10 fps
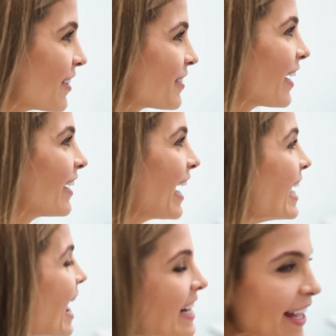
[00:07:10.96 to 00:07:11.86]
Okay.
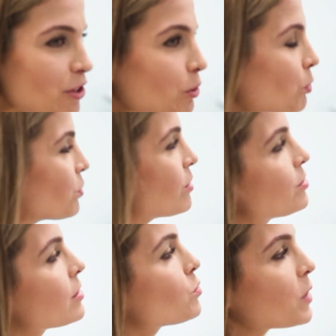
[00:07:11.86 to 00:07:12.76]
And any other cool
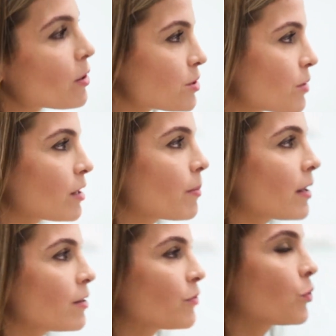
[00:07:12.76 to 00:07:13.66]
uses? We also hear
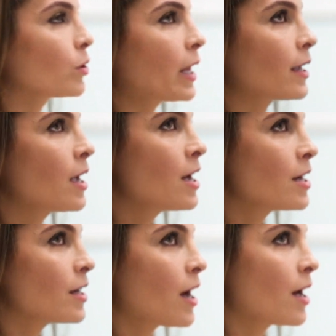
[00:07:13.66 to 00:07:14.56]
about it for like
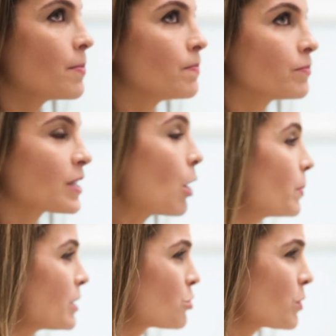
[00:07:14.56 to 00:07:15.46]

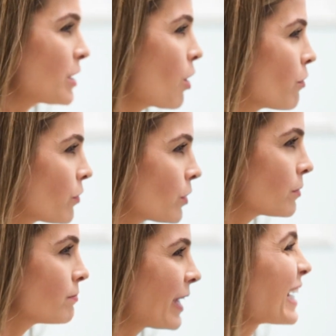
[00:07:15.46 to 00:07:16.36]
helping treat
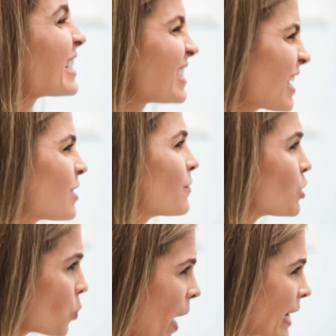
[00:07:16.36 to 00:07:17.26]
over like excessive
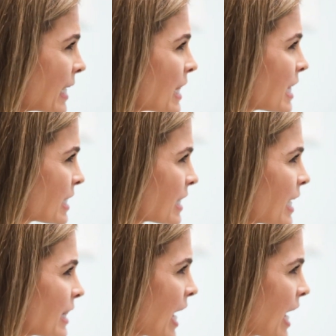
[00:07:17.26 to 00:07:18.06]
sweating, things like